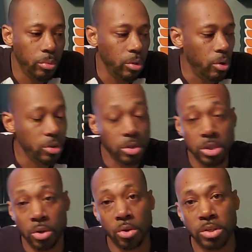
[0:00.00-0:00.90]
You know, it's
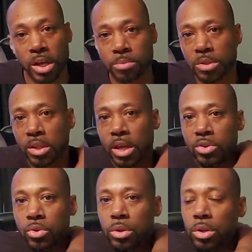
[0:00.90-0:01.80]
all types of things
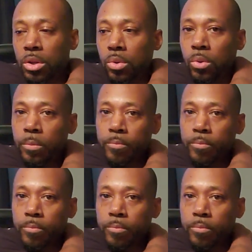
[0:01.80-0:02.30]
you can do.